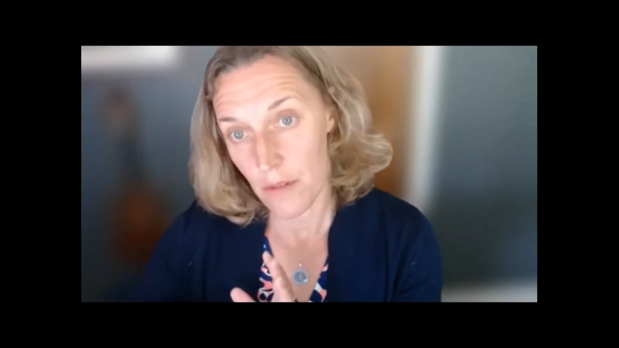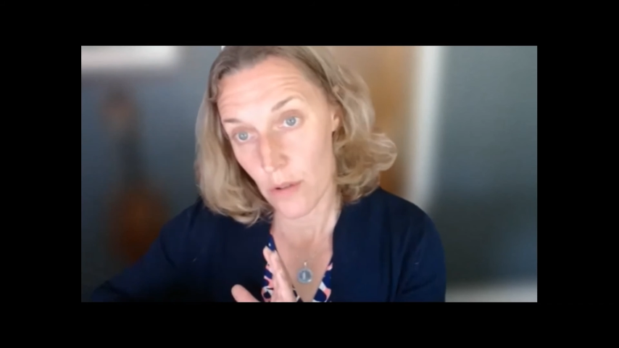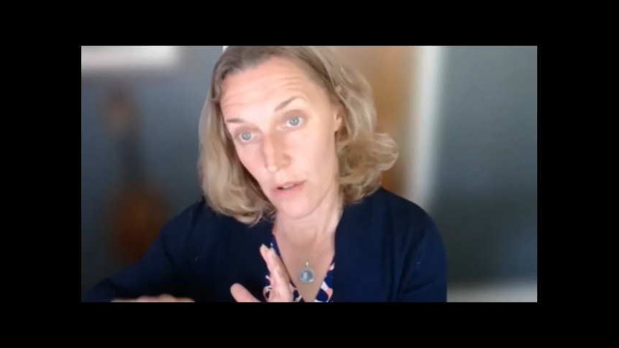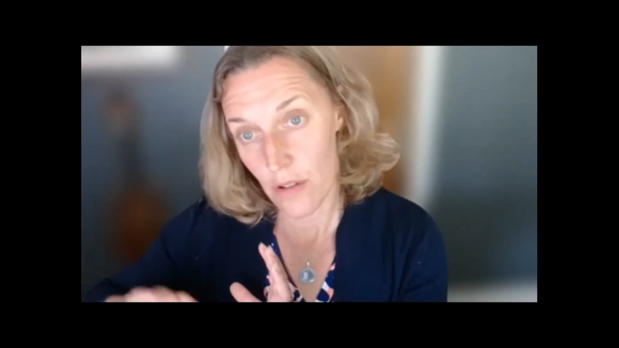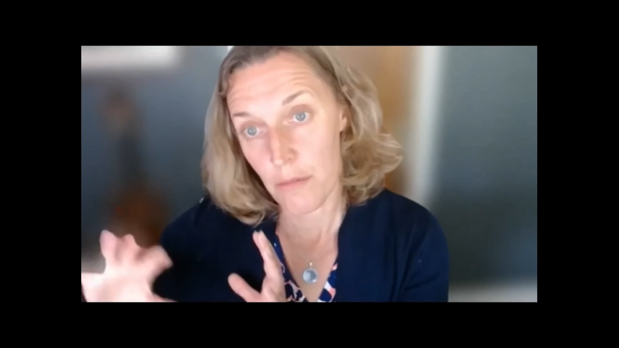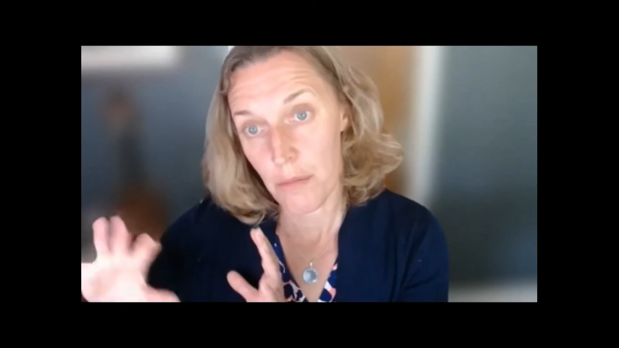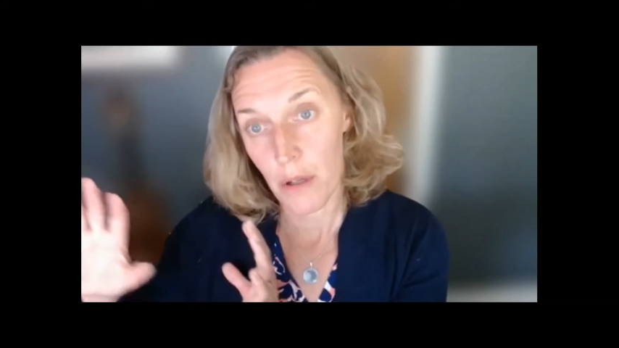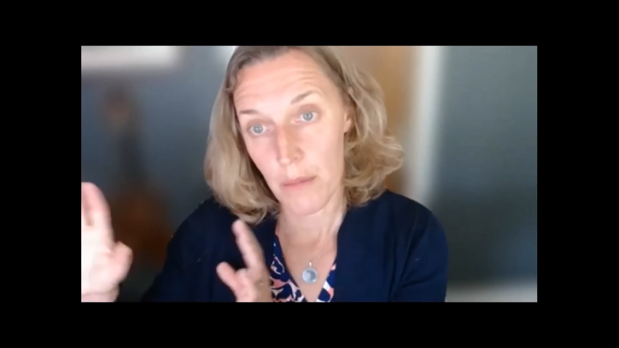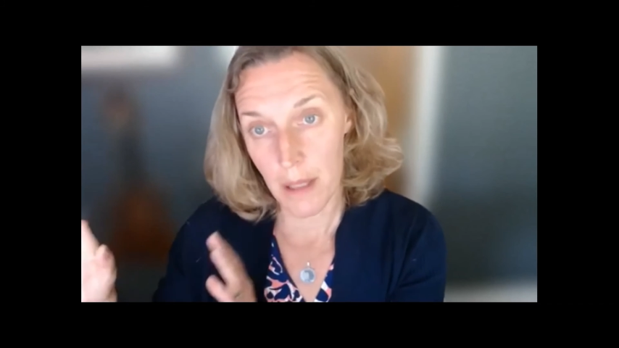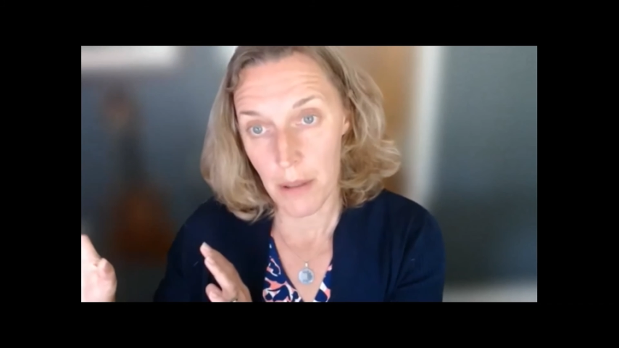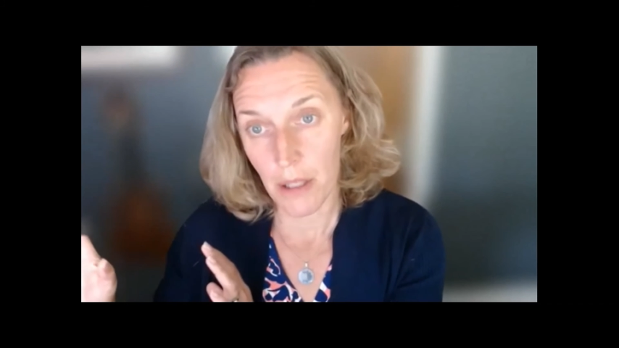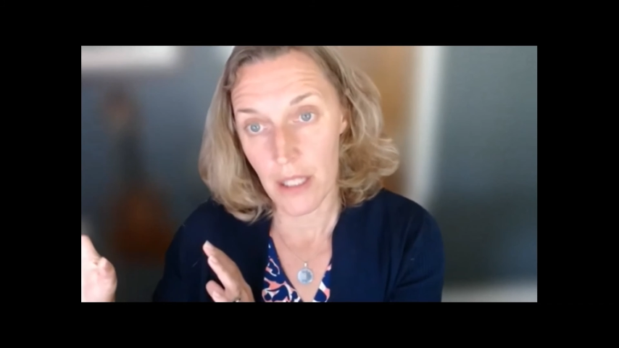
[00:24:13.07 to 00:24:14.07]
sort of
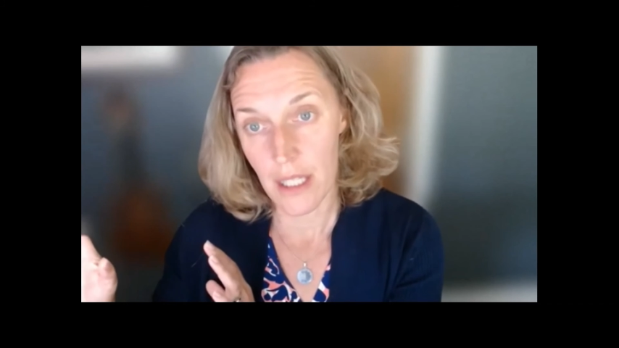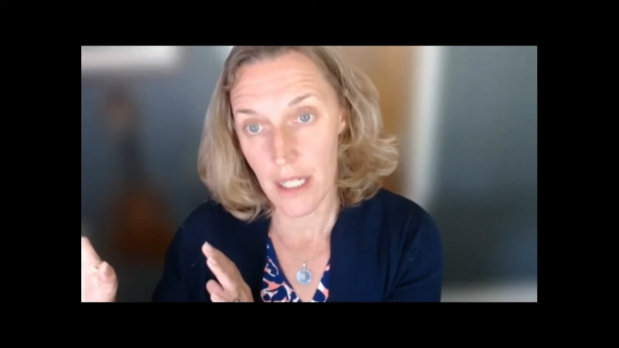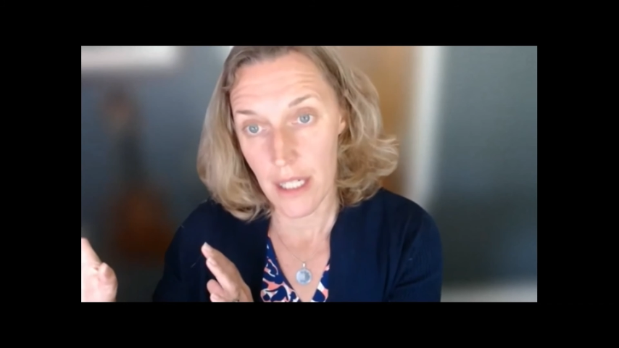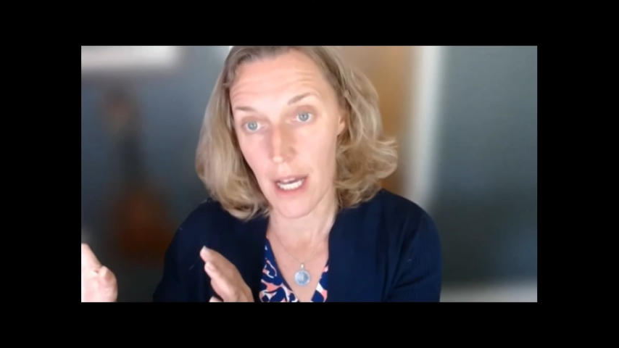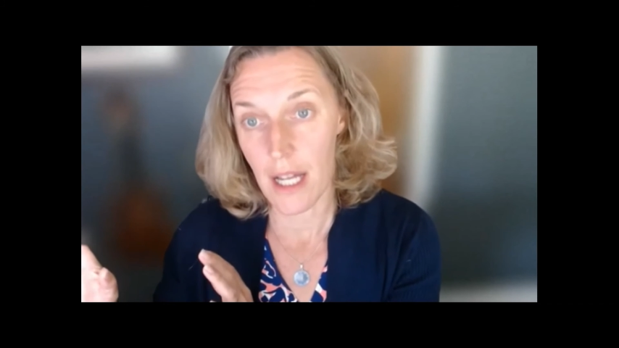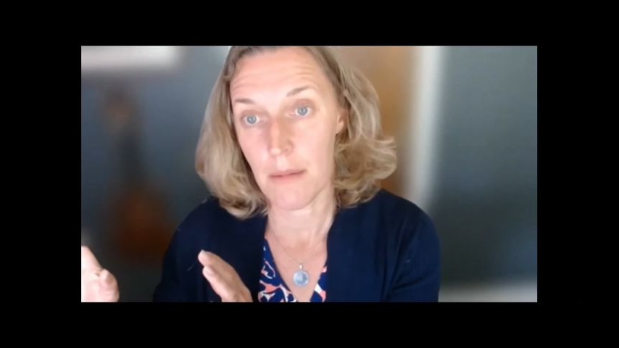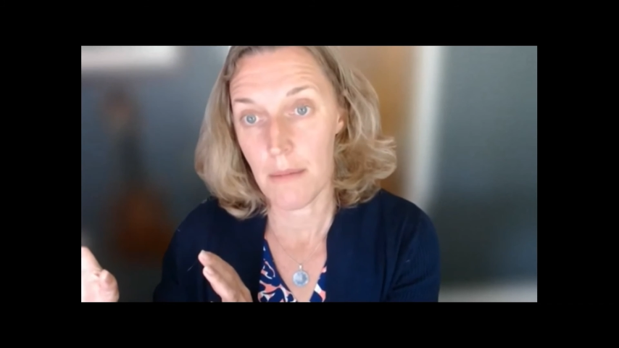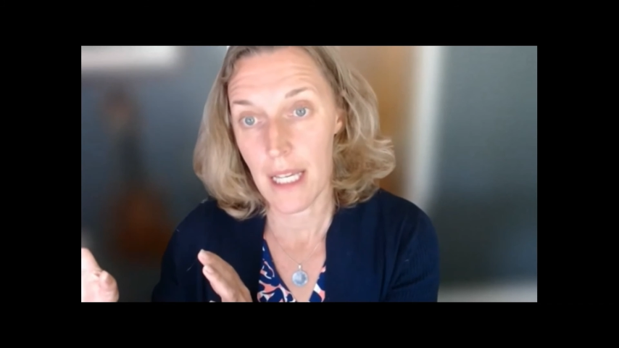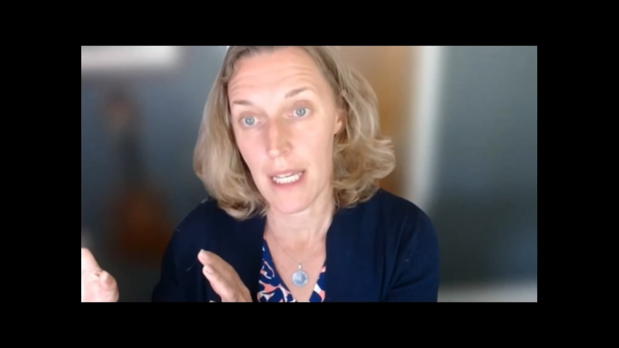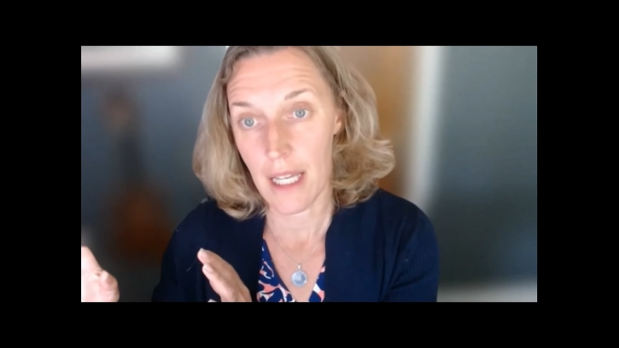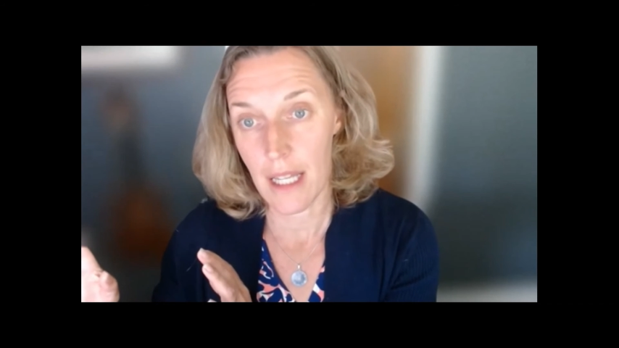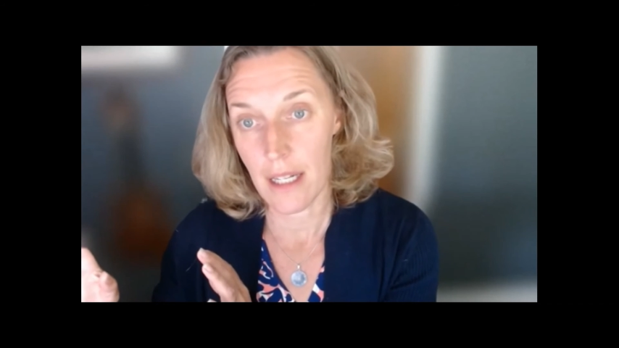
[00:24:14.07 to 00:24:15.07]
booming building
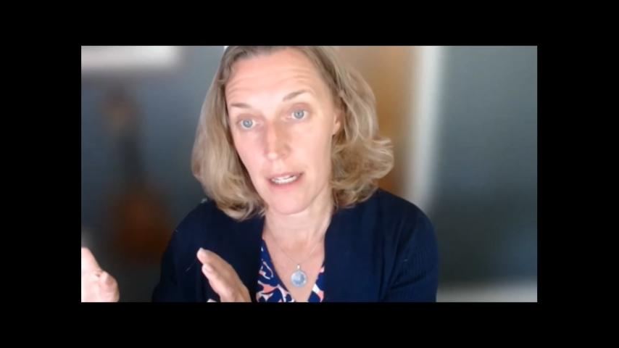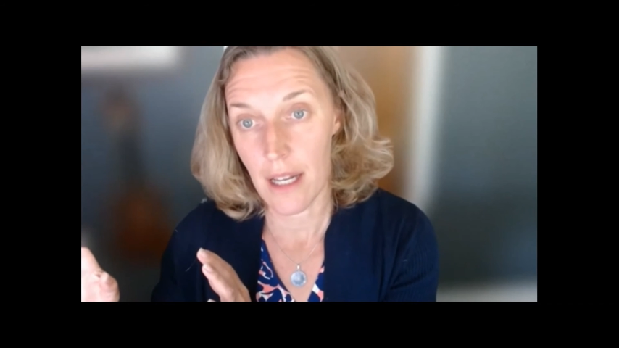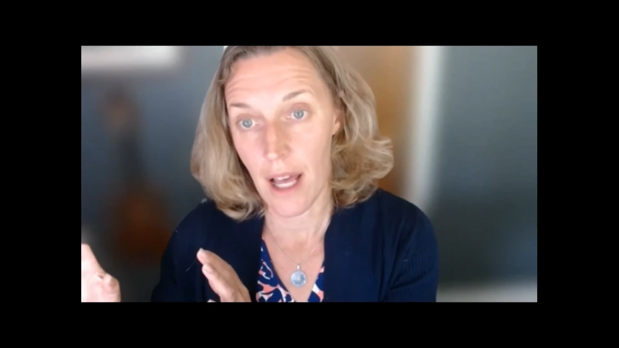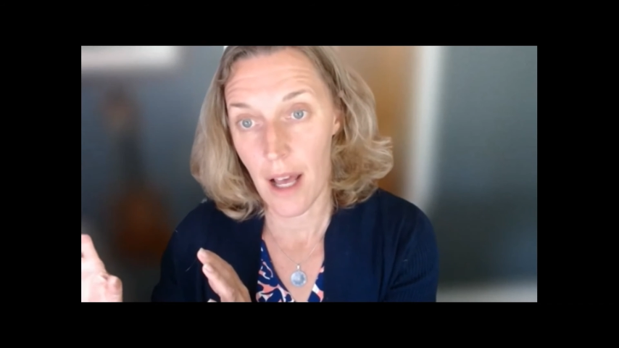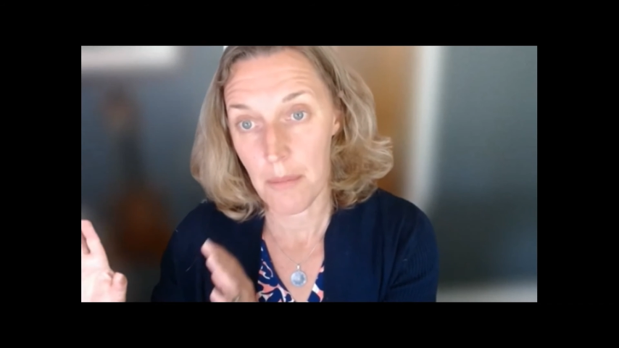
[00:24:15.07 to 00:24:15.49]
economy in